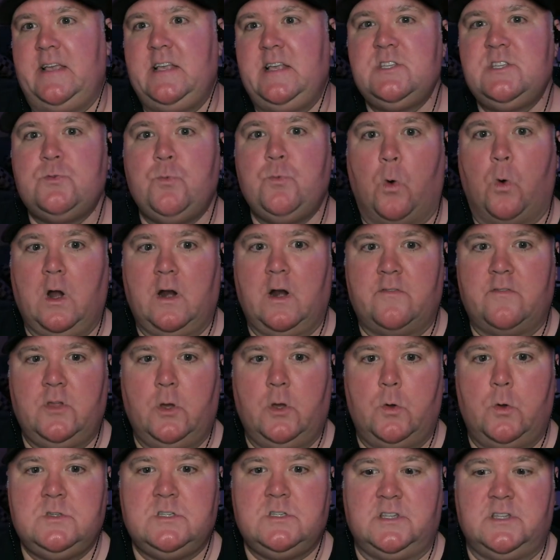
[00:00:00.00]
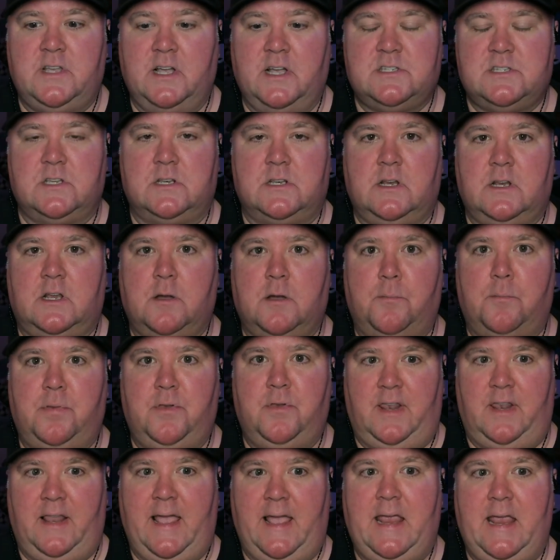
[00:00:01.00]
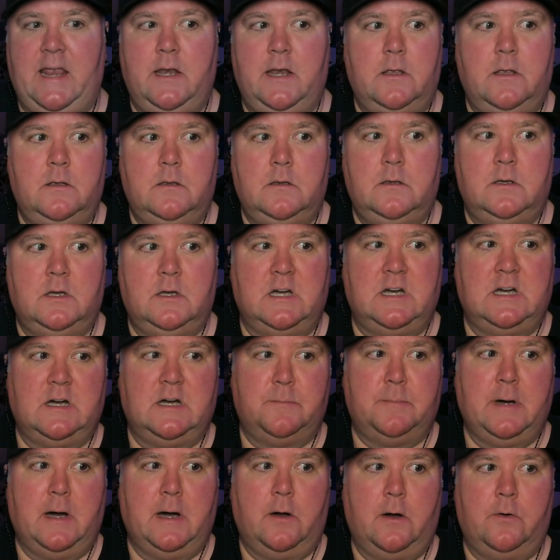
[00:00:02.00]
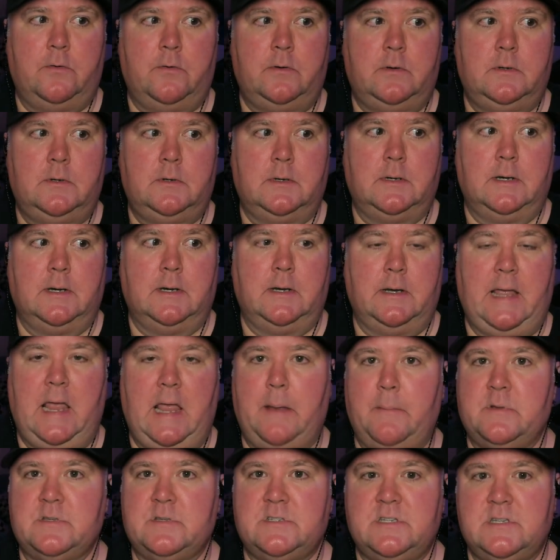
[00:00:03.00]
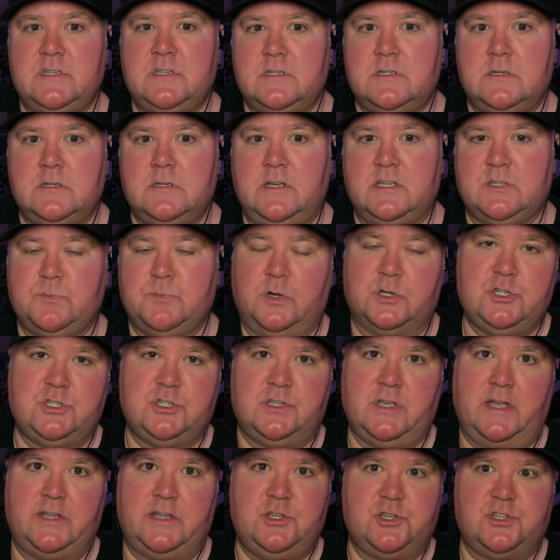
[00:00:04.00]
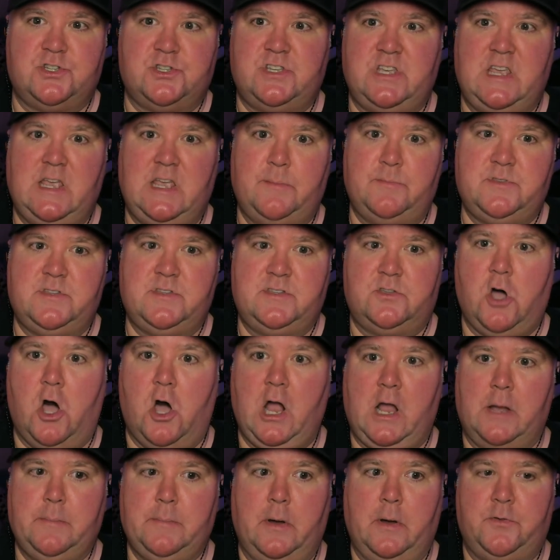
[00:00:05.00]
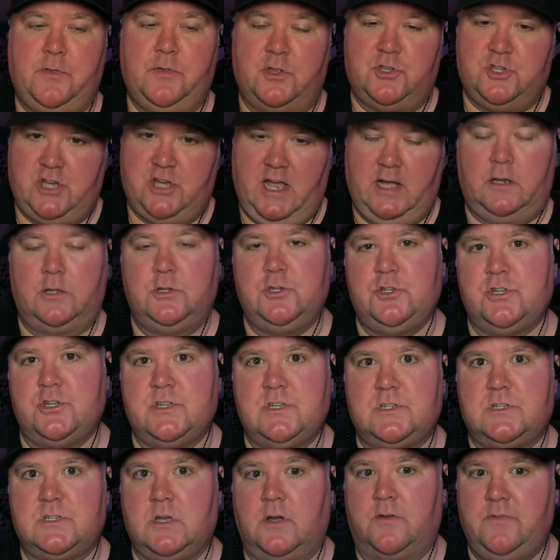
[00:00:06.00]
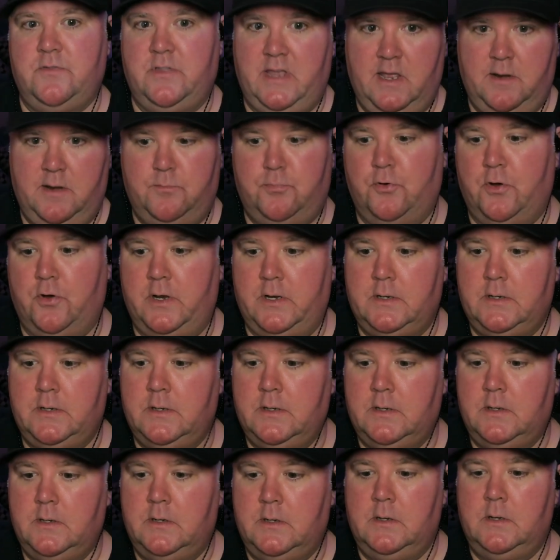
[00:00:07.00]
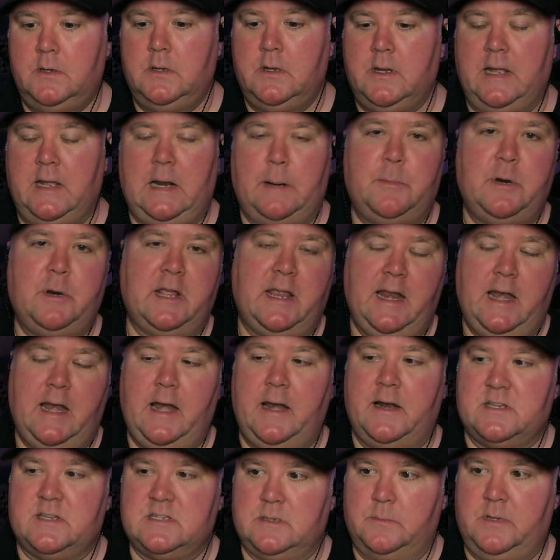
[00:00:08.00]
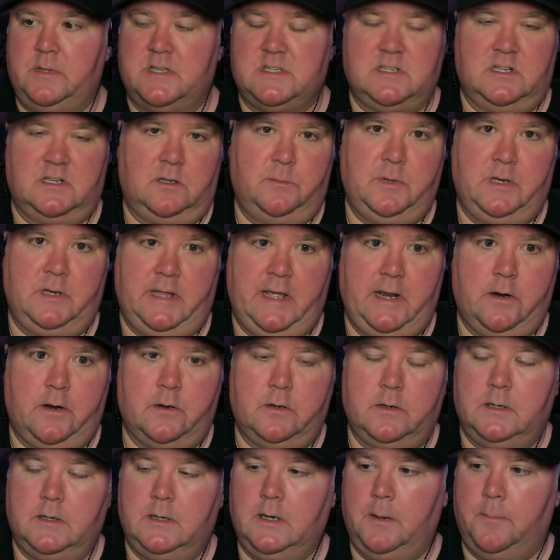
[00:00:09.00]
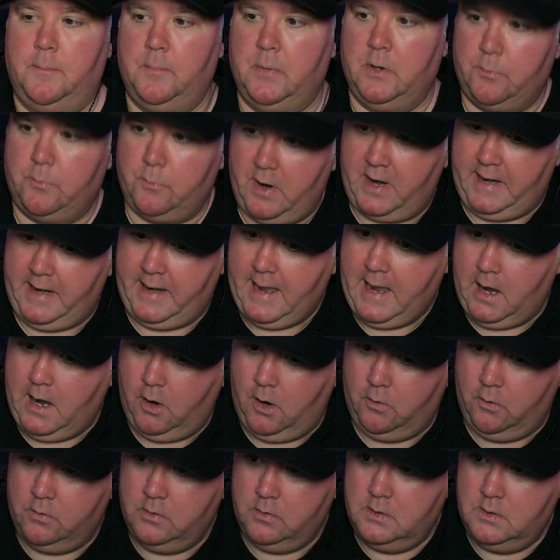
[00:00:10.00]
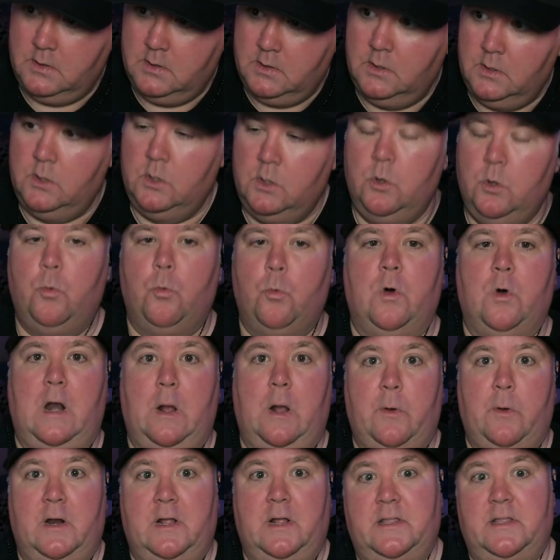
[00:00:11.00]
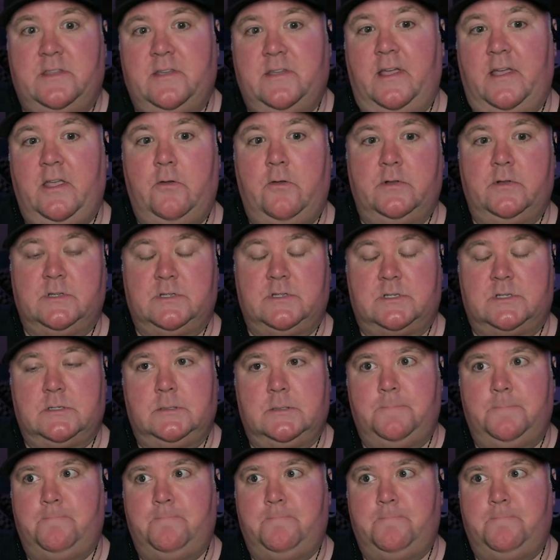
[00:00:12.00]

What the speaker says: one of those that doesn't complain about aim assist as much as I just see him talk about the challenges of the input. And I'm going to get into some of this a little bit later. But right now, what I want to tell you is